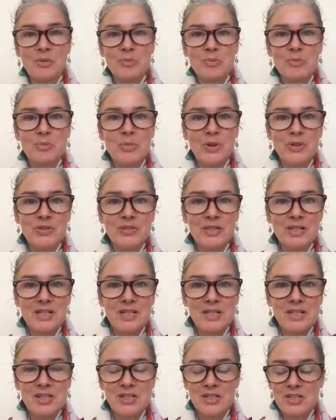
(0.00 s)

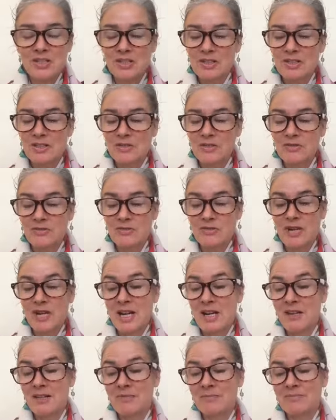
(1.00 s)
Bondage,
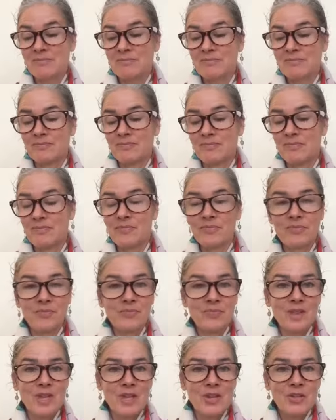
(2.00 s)
freedom,
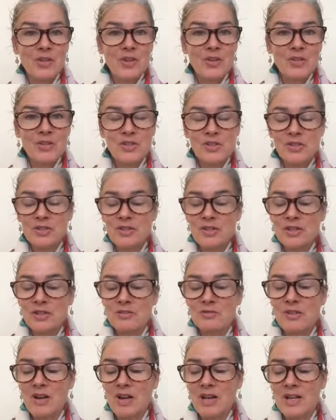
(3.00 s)
notions
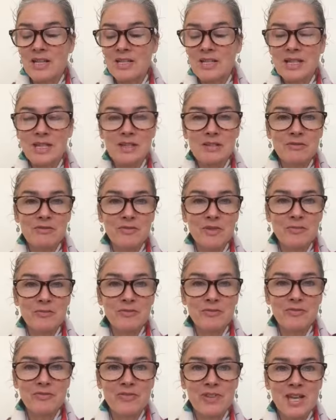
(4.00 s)
arising from
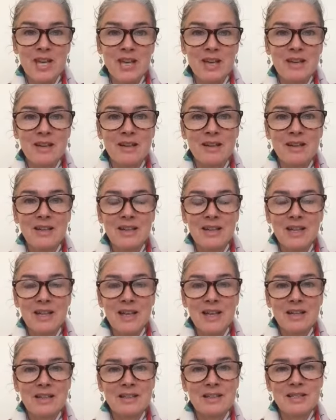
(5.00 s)
fear
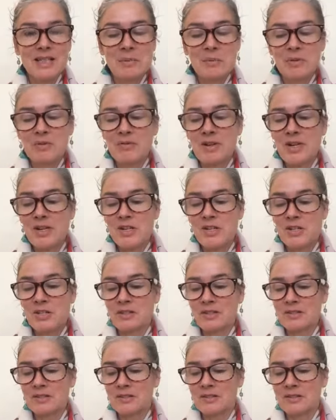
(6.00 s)
and
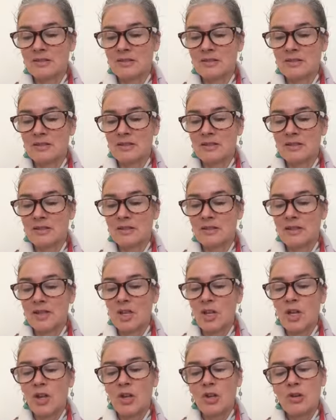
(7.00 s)
separation.
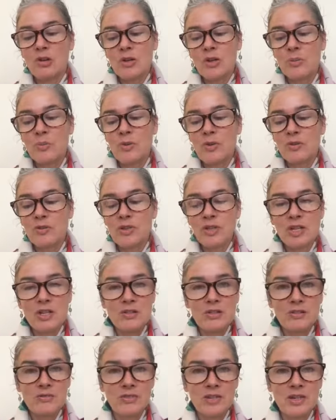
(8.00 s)
Look upon the
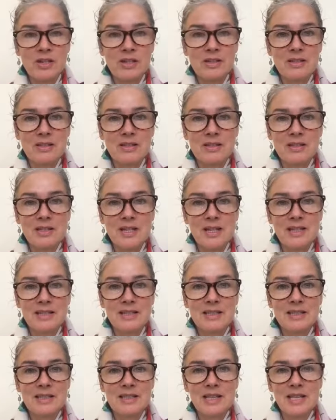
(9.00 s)
universe and
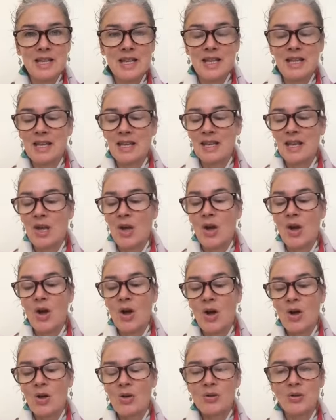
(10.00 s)
see
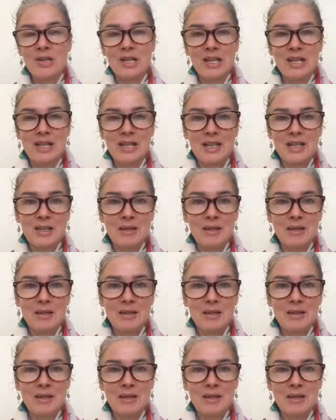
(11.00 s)
only